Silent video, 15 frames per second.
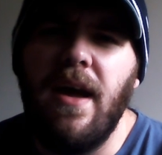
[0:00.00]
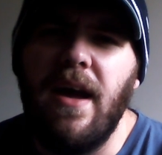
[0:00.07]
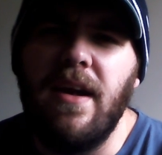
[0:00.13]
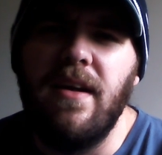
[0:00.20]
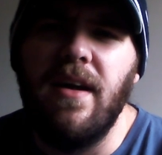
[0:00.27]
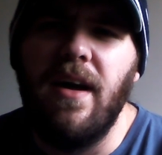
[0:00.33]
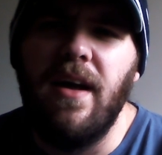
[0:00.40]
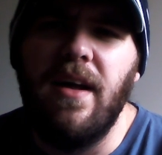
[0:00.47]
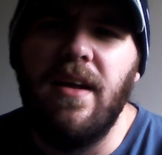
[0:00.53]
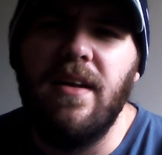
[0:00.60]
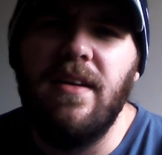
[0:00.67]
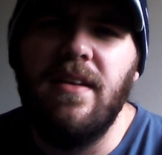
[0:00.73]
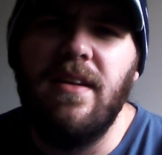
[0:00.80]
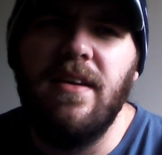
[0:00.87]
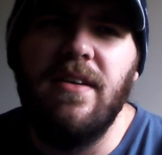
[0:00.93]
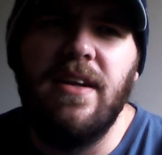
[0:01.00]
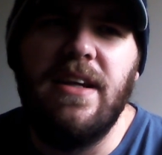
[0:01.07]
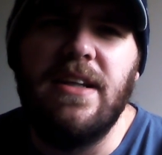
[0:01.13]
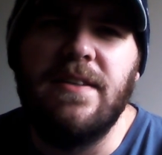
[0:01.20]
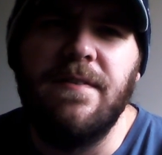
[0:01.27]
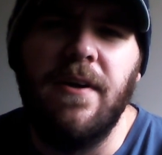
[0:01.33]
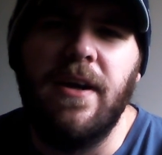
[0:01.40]
and
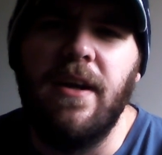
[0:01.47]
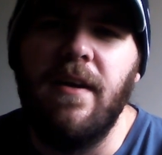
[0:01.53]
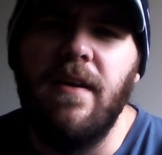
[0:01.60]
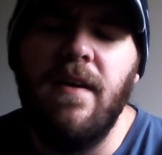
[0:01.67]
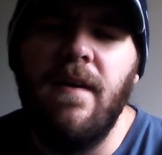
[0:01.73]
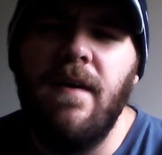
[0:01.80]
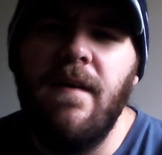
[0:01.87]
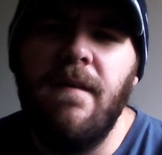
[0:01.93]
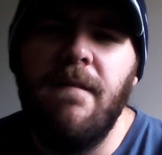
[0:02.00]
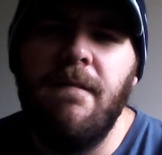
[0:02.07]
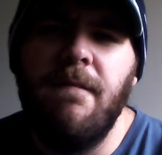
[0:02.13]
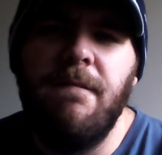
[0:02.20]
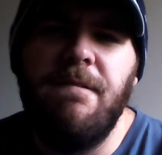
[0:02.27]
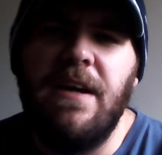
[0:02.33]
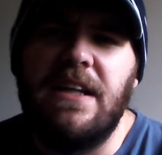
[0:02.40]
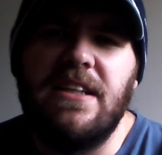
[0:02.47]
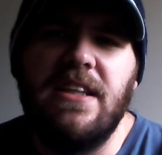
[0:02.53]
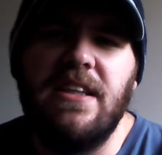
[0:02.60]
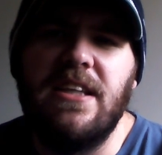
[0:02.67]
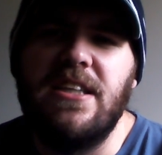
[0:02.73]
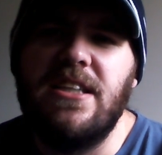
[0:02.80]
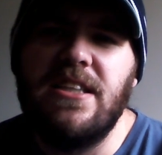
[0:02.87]
he's fucking
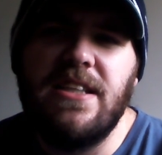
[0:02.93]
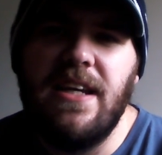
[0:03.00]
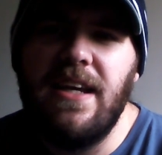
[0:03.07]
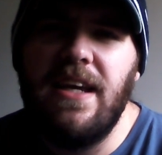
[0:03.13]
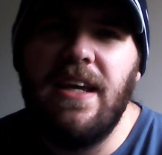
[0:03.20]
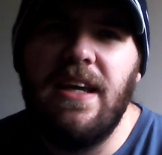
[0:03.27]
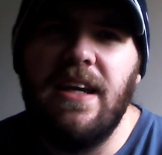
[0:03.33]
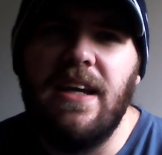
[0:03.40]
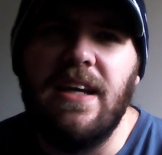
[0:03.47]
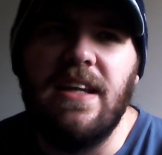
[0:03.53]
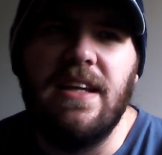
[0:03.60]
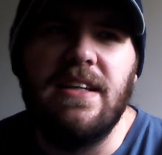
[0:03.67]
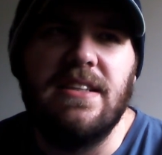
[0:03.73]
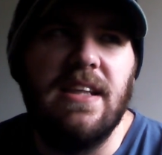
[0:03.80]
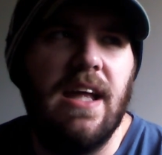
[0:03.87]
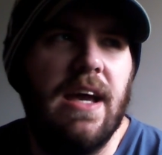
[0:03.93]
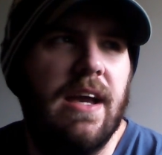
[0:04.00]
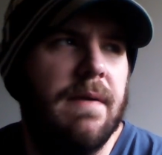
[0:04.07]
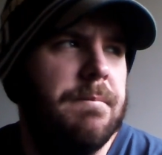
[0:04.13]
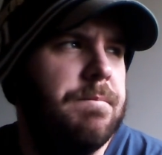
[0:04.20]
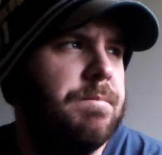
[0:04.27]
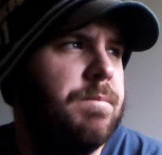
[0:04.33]
fixing the sink, and he's
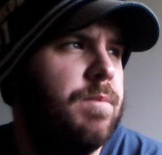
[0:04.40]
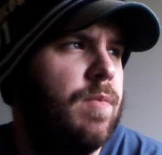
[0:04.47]
like,